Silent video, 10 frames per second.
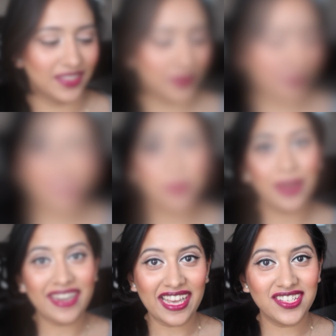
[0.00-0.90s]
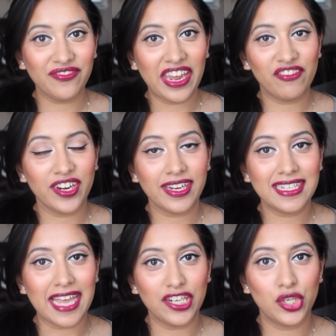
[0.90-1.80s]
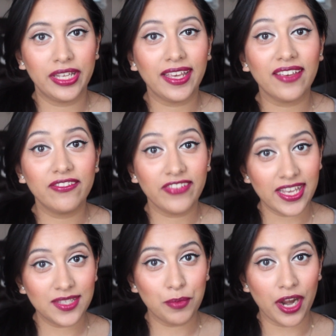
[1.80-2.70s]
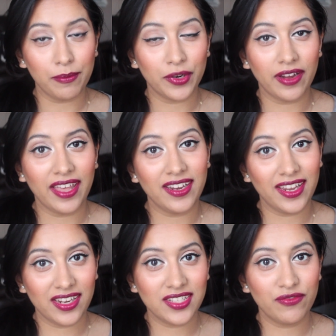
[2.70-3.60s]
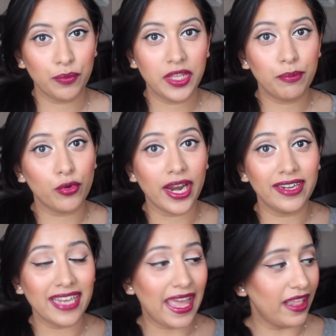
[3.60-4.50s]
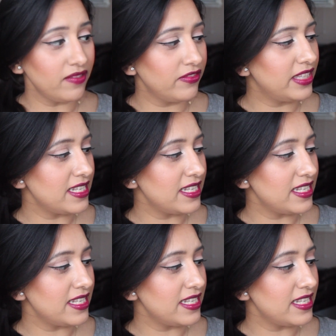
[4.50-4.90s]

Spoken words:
Alright, so my next favorite is actually a face primer and it is from the brand e.l.f.